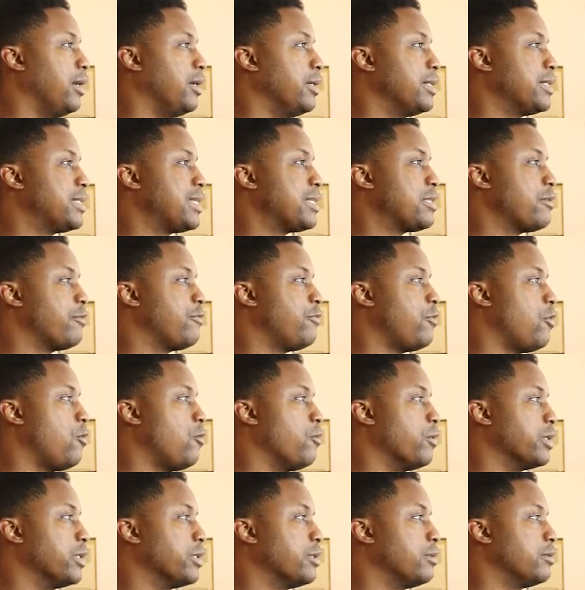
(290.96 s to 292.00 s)
it says a
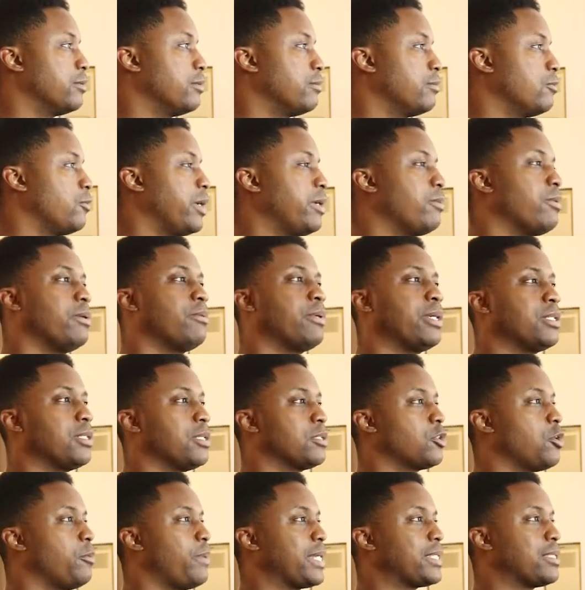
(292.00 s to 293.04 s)
forward. Wait,
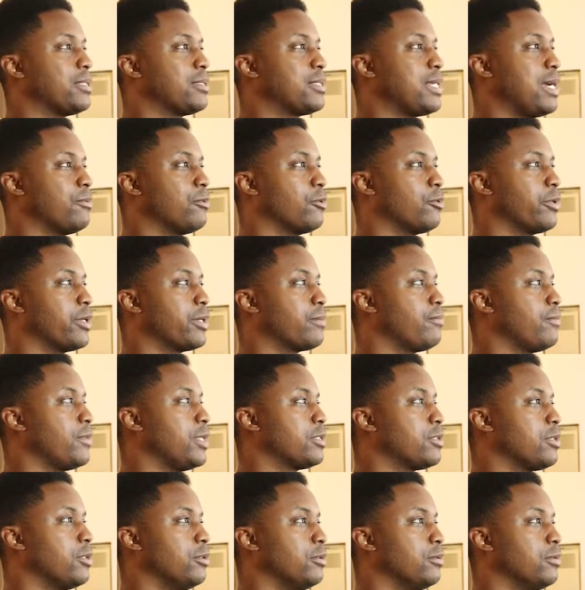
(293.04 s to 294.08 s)
let's go back to the top real quick.
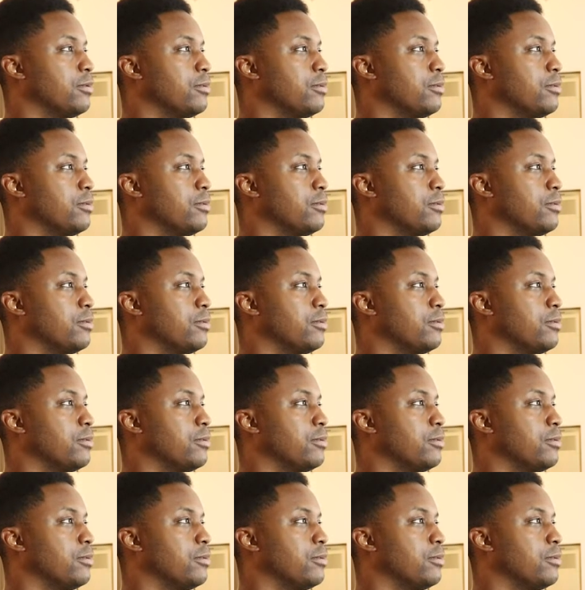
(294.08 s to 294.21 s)
So